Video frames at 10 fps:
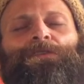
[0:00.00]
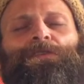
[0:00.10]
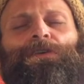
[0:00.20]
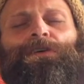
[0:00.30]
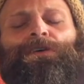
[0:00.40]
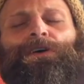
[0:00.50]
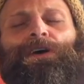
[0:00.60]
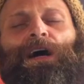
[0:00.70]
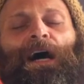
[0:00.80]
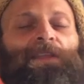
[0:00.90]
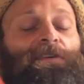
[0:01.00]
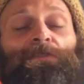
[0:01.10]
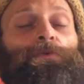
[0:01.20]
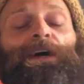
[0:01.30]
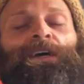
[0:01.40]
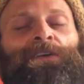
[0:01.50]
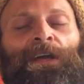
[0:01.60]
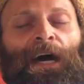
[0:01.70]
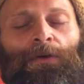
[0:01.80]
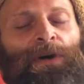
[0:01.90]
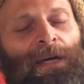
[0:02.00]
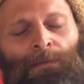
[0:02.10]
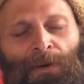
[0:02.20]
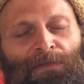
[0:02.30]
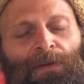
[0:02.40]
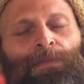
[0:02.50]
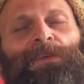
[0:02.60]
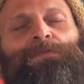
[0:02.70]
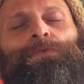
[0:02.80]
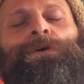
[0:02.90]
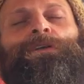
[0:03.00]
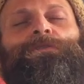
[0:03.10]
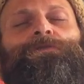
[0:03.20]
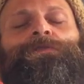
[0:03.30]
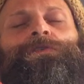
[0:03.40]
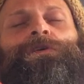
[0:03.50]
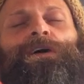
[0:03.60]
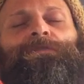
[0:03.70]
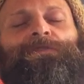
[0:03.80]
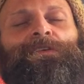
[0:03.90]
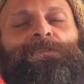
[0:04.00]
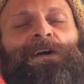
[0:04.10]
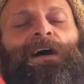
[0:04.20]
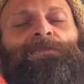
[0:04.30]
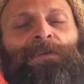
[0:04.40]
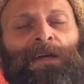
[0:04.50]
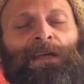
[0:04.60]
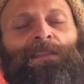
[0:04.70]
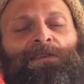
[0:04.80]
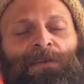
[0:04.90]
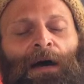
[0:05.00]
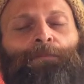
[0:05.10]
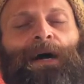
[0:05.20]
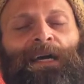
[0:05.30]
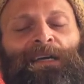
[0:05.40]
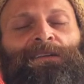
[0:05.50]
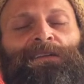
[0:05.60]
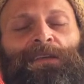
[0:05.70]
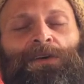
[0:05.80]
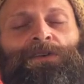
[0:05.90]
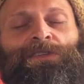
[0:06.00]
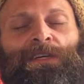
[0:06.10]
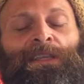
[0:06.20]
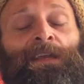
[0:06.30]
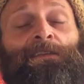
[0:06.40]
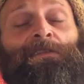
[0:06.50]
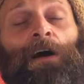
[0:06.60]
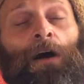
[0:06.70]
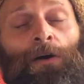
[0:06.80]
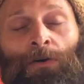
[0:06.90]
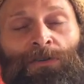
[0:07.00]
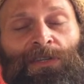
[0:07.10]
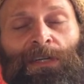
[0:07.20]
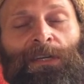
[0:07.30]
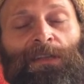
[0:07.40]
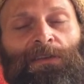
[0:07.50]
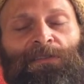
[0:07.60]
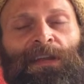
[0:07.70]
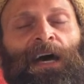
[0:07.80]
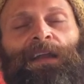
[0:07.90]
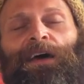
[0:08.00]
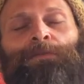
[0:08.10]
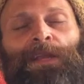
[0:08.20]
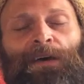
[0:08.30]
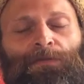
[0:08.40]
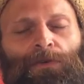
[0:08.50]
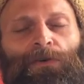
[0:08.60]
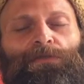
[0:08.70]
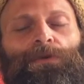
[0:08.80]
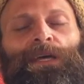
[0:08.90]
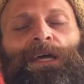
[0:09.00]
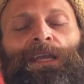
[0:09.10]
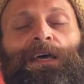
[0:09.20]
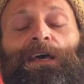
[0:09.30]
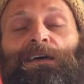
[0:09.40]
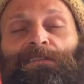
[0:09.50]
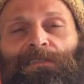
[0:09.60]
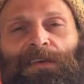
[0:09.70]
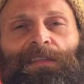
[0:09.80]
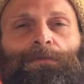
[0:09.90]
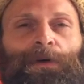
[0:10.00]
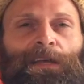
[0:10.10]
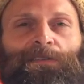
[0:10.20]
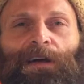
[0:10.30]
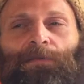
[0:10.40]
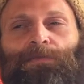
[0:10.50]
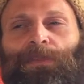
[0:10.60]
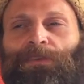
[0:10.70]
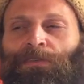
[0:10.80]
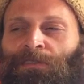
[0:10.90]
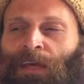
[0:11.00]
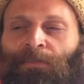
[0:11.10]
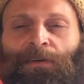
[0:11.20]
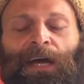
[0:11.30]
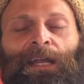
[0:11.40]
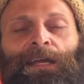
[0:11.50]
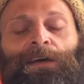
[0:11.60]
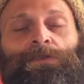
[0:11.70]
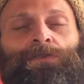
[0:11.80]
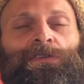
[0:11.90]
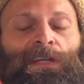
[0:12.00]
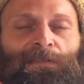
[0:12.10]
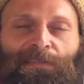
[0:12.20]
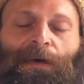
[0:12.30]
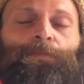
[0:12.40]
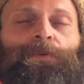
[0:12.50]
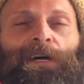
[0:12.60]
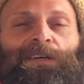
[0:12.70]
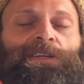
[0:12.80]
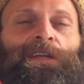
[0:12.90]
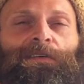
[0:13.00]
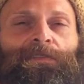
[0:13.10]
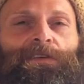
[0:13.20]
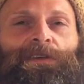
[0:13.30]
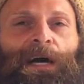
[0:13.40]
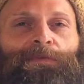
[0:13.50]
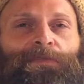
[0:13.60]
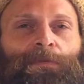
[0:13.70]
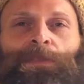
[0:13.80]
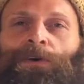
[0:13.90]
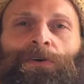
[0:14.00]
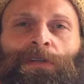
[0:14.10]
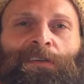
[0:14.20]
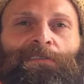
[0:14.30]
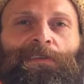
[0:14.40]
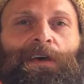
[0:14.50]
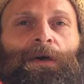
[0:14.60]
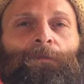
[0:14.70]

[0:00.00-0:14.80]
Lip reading: So either it's awakened or not awakened. But from this point of view of dissolving the drop back into the ocean, then it's all ocean. There's not, I mean, of course we can see the many drops, but there's never any illusion of separation of the drops from the wholeness.